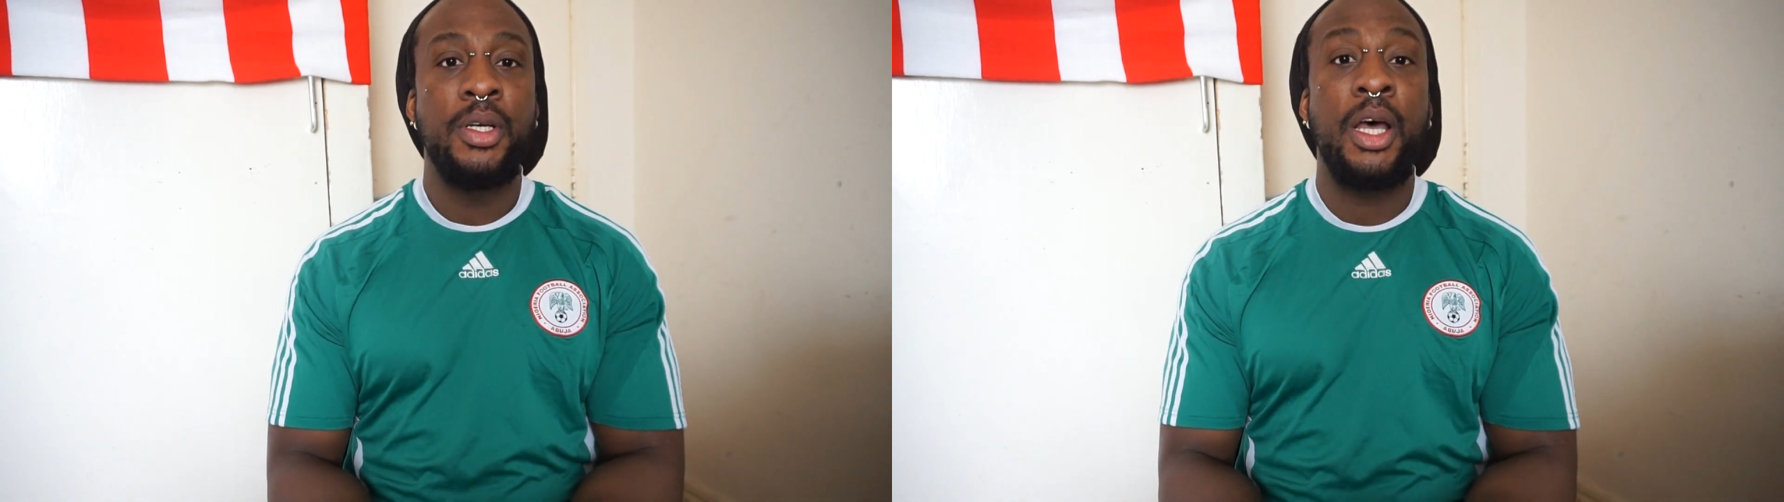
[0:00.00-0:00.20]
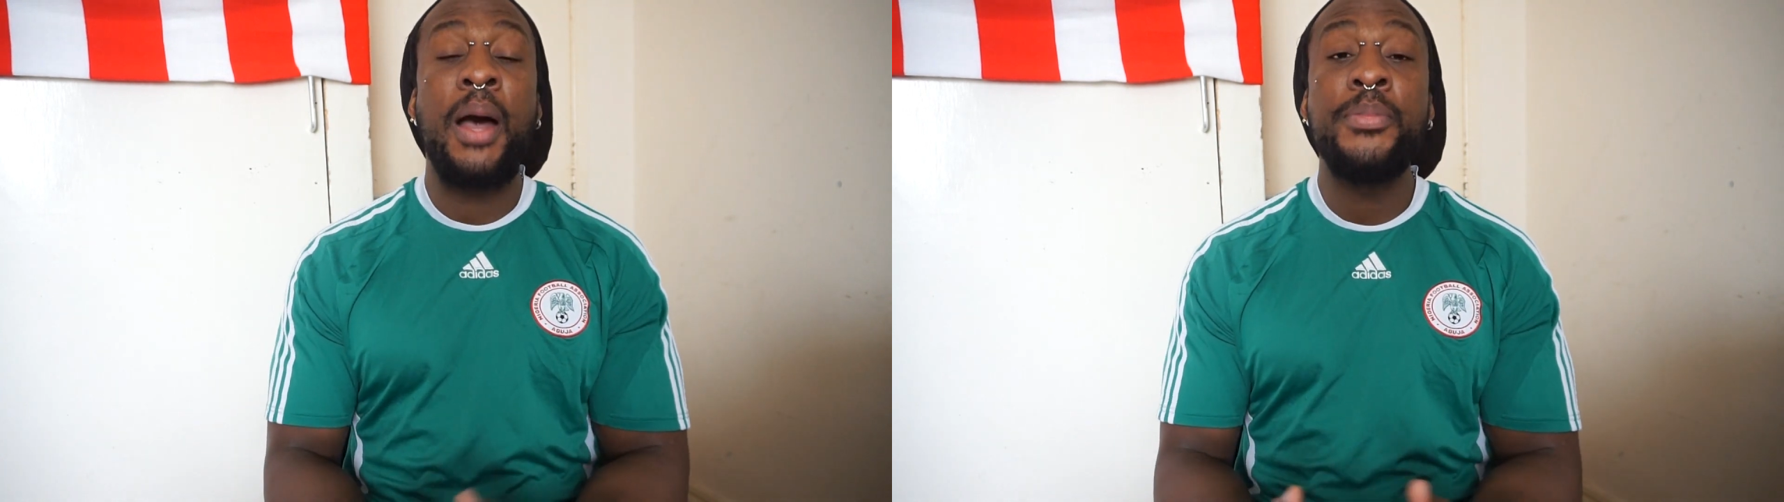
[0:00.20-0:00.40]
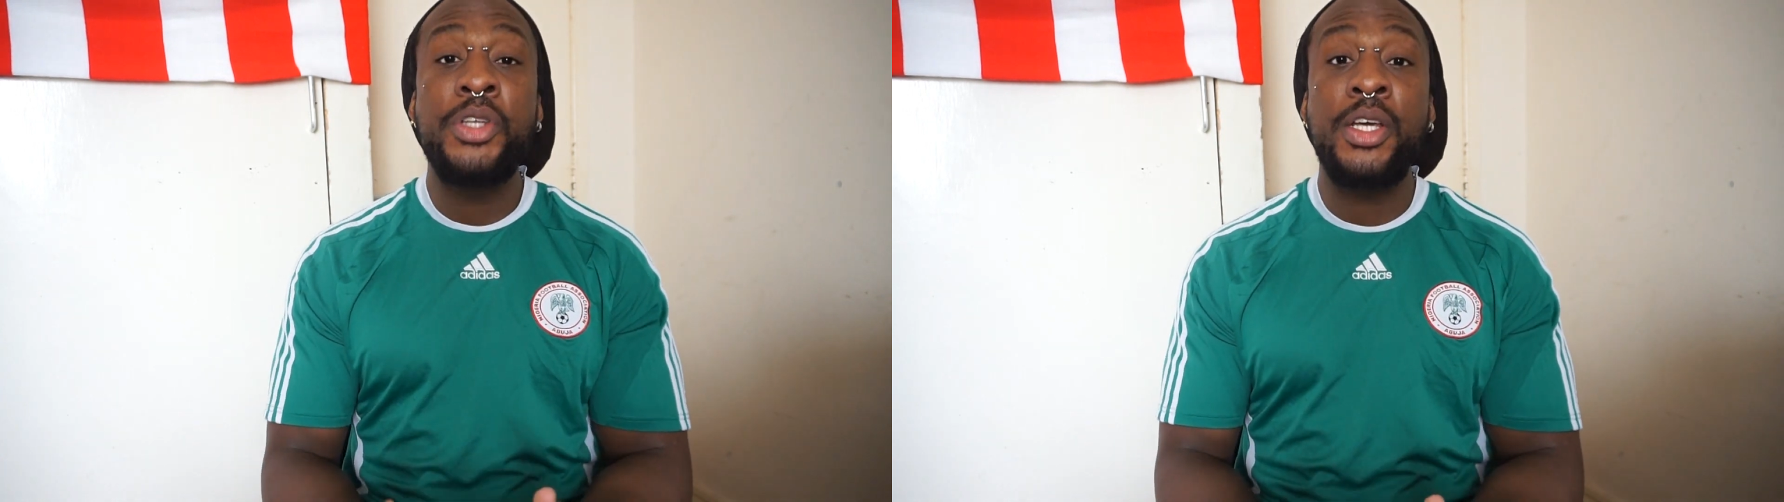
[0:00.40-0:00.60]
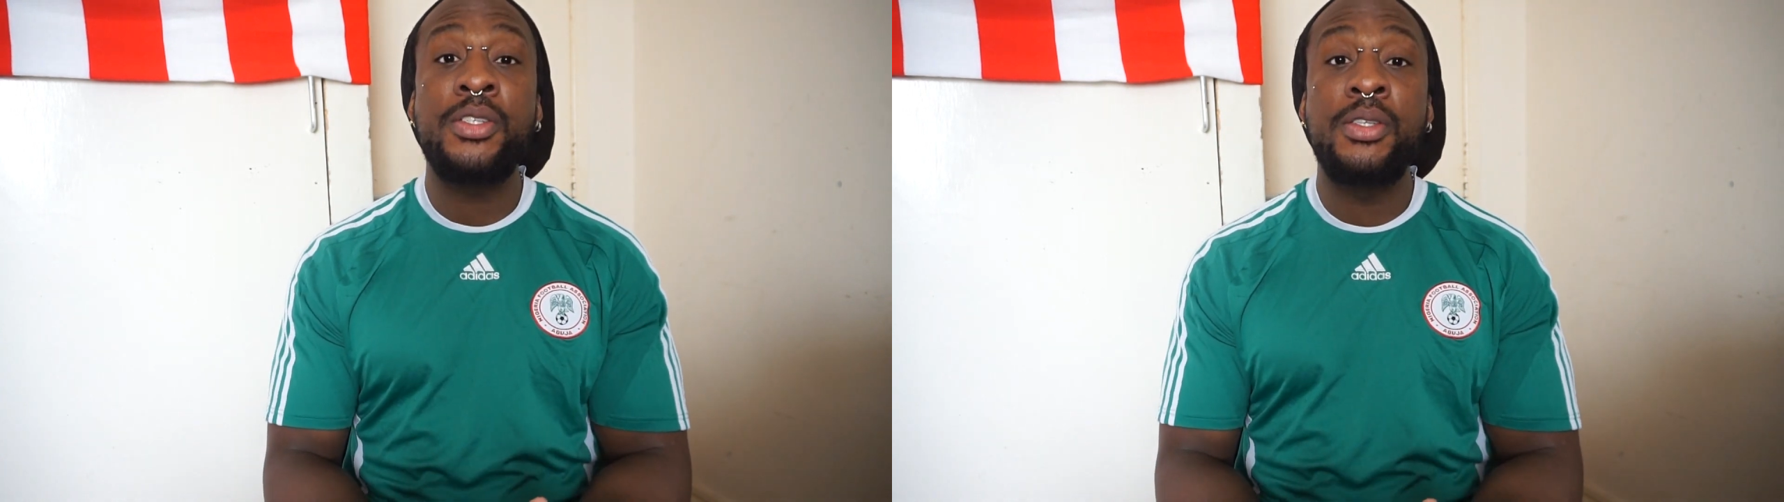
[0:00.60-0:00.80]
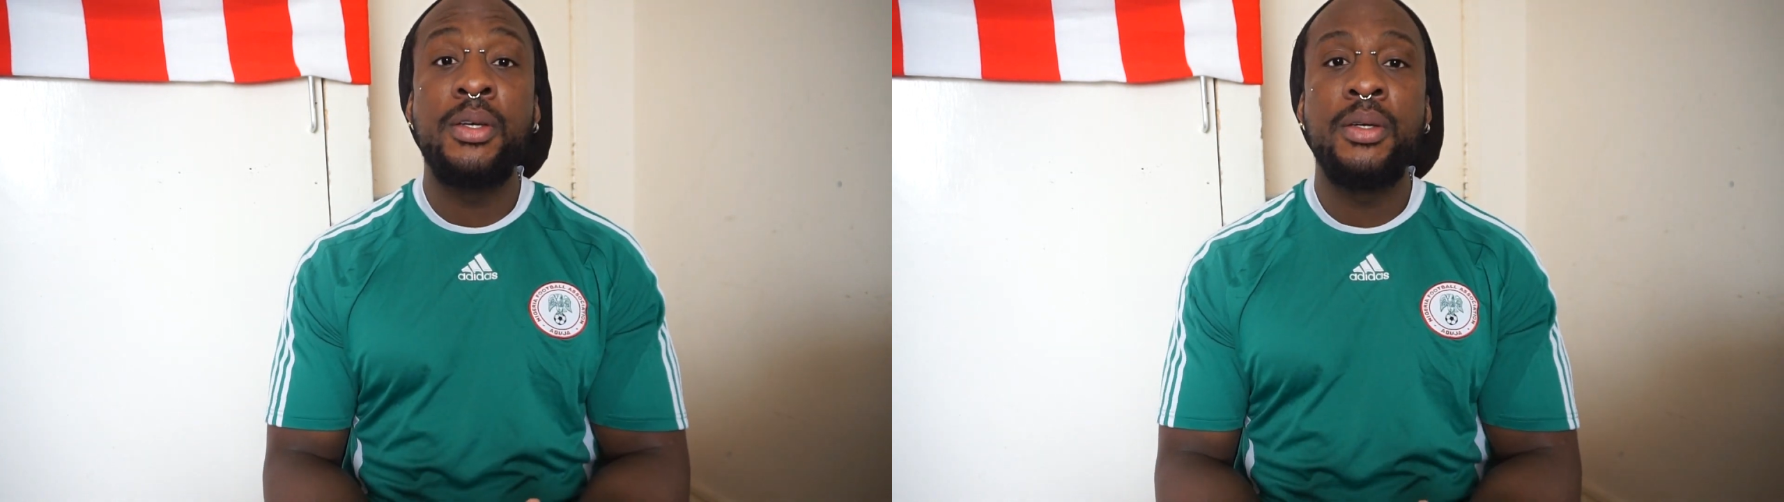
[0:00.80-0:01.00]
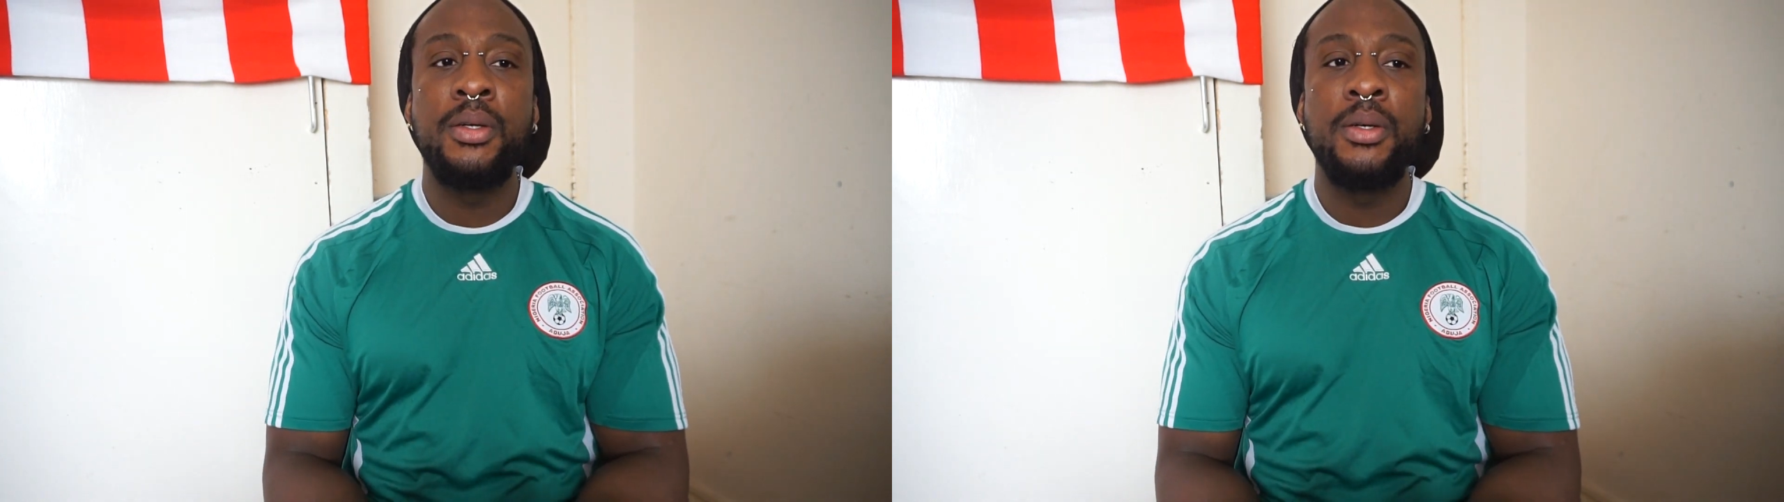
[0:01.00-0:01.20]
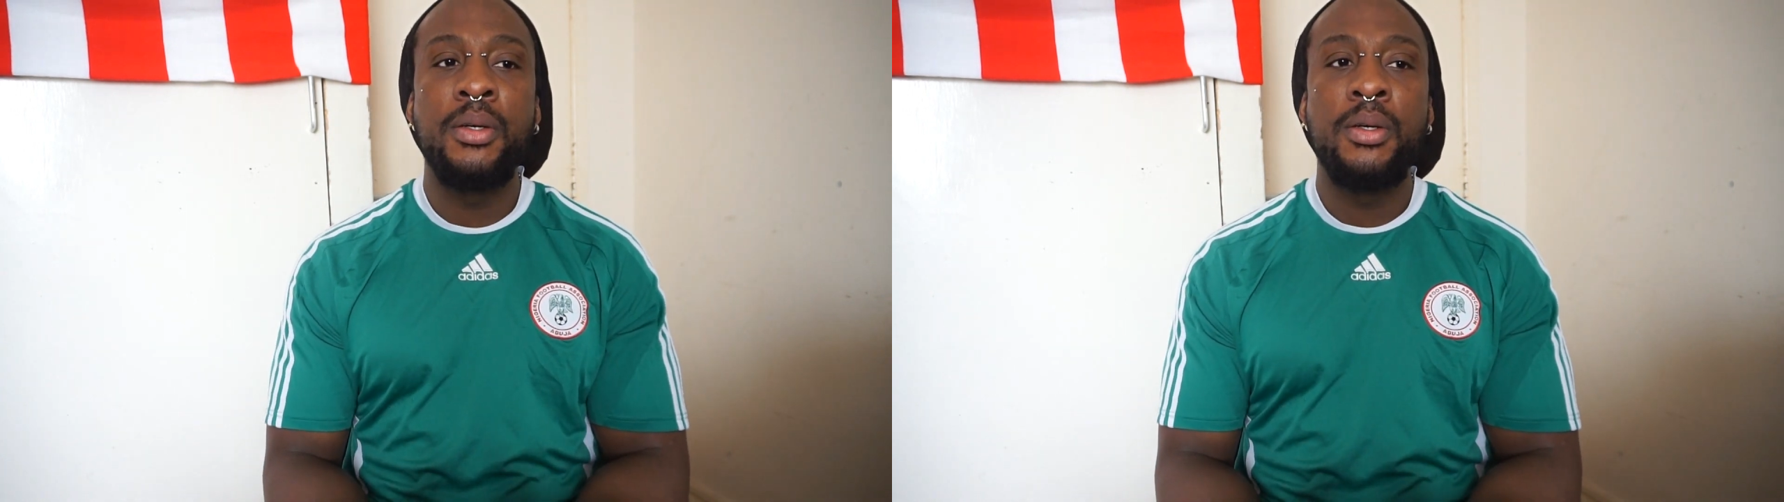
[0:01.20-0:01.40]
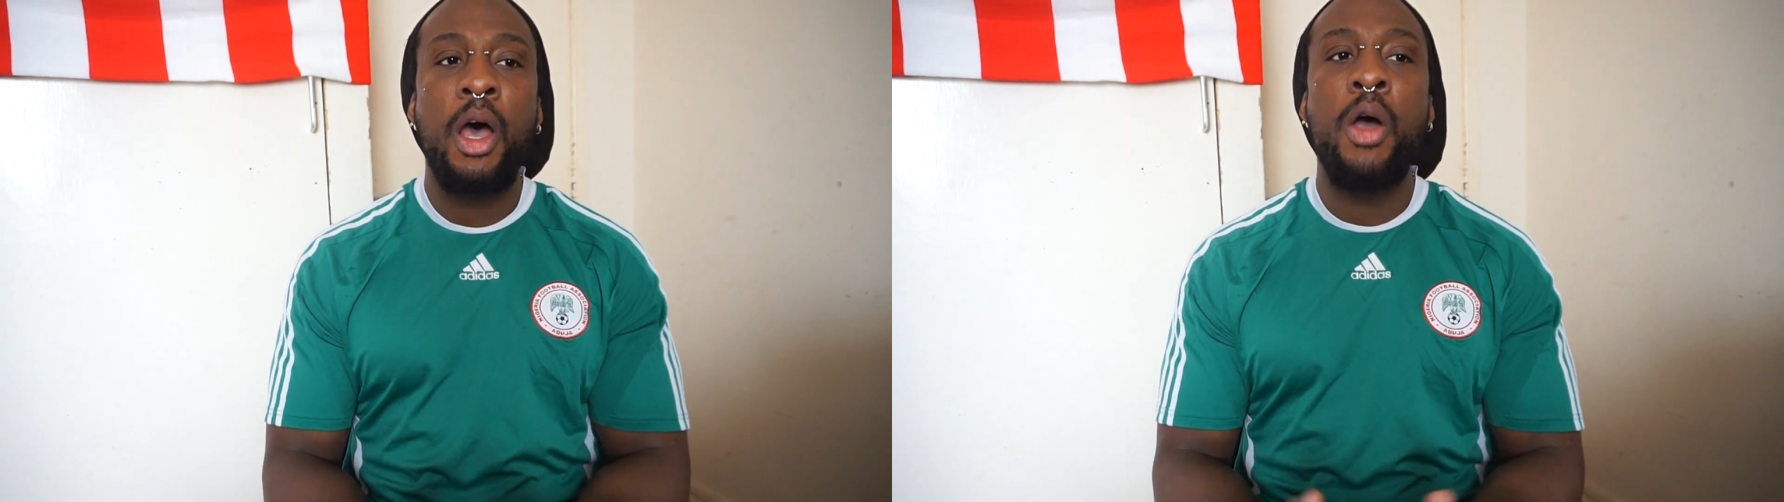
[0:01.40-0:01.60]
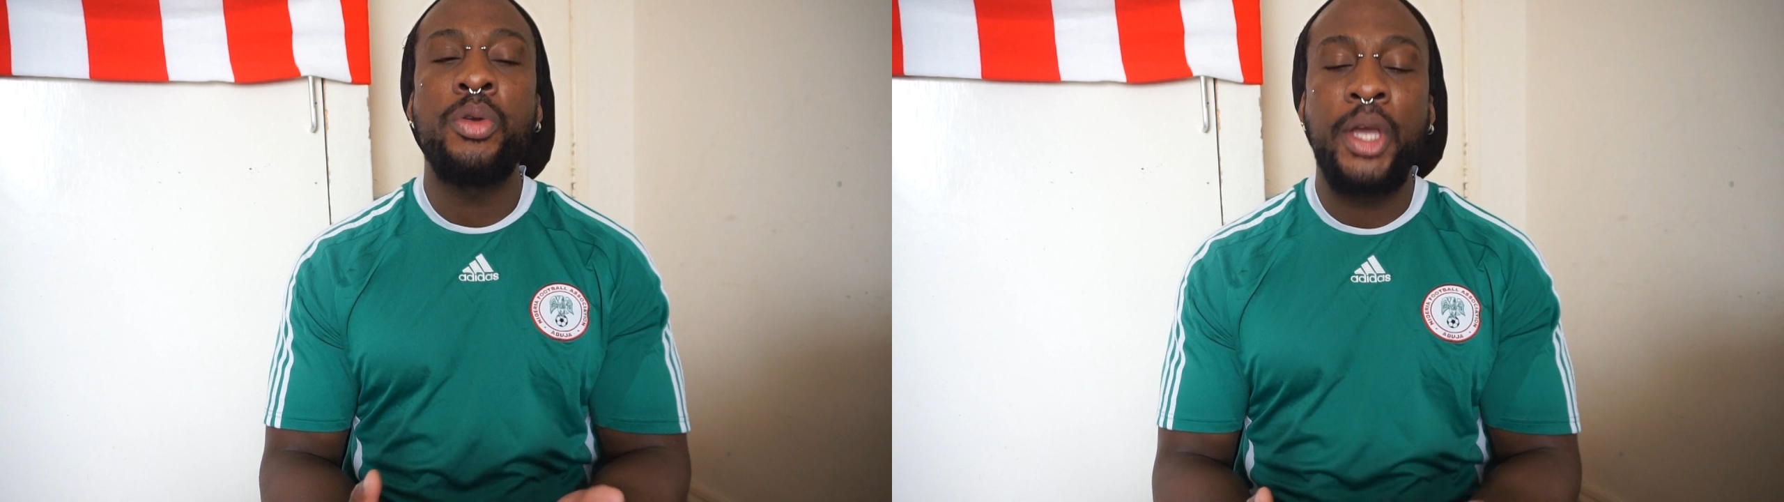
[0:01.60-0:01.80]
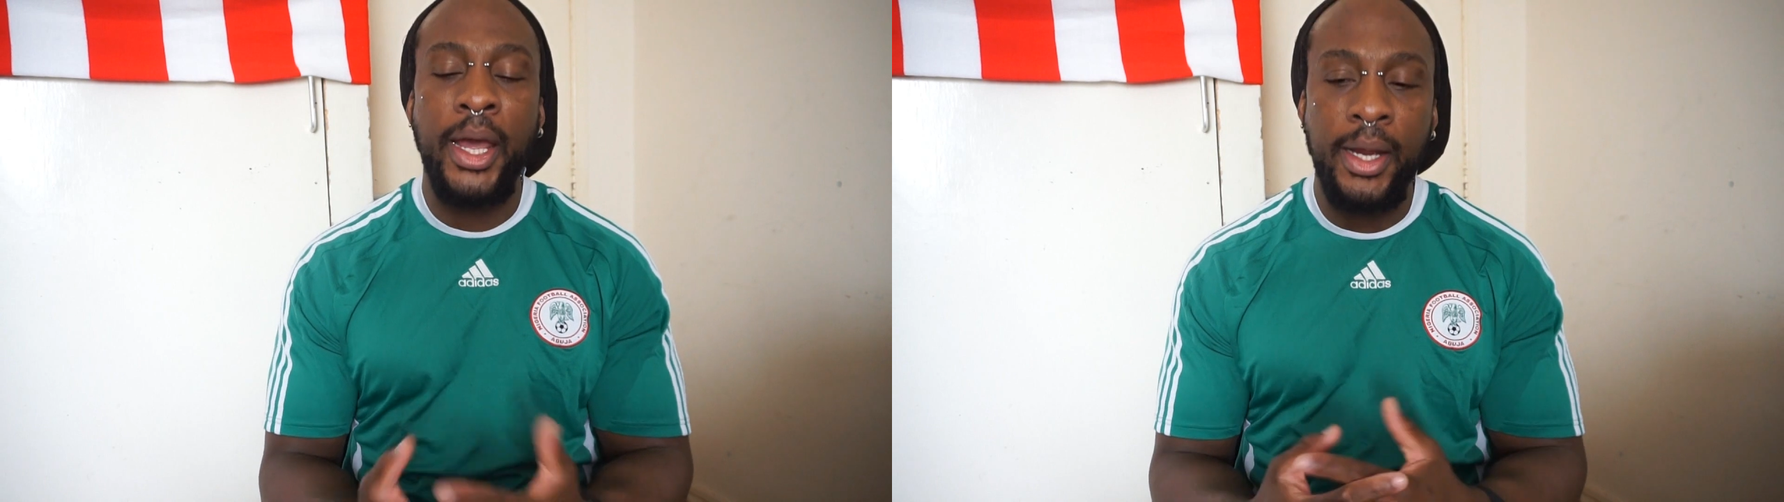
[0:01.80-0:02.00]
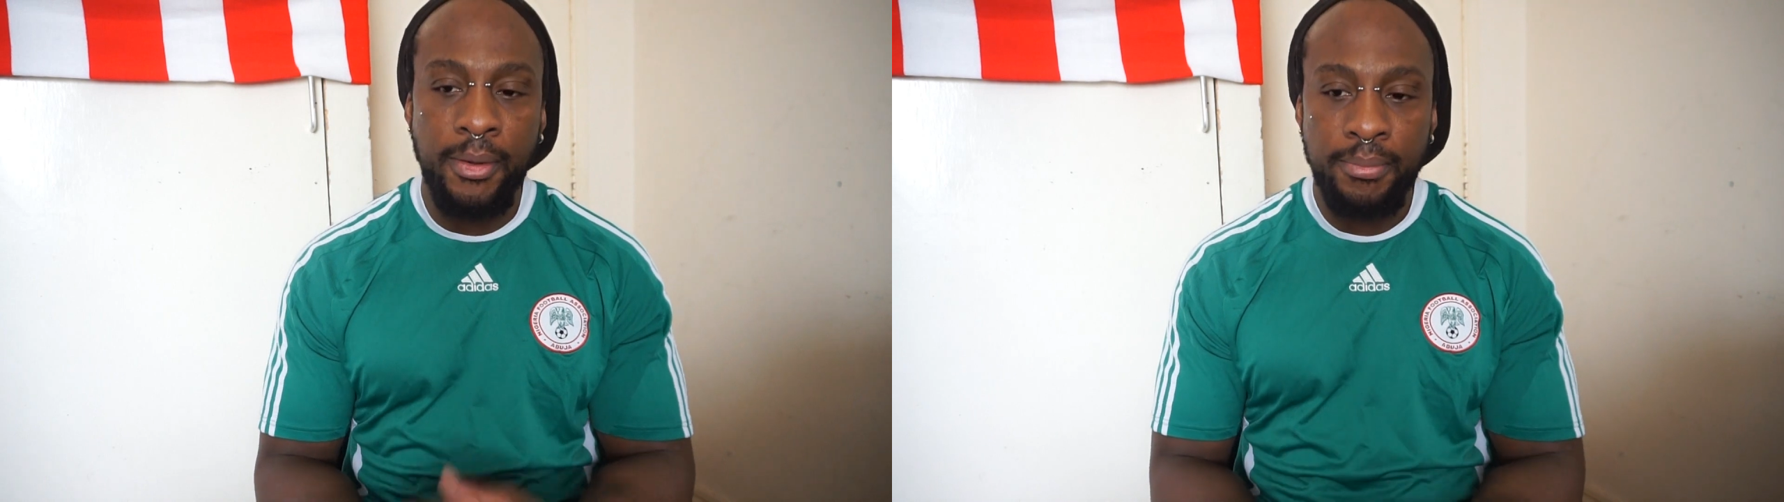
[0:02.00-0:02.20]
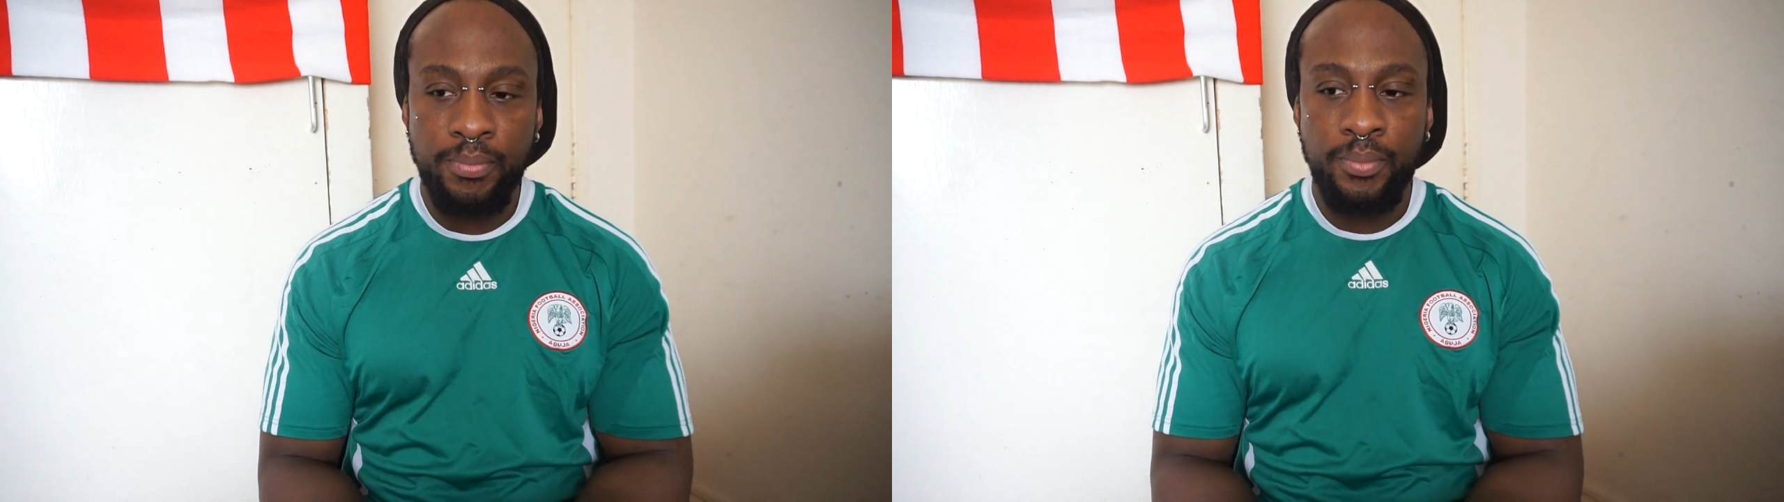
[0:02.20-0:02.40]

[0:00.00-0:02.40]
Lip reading: I'm just, okay.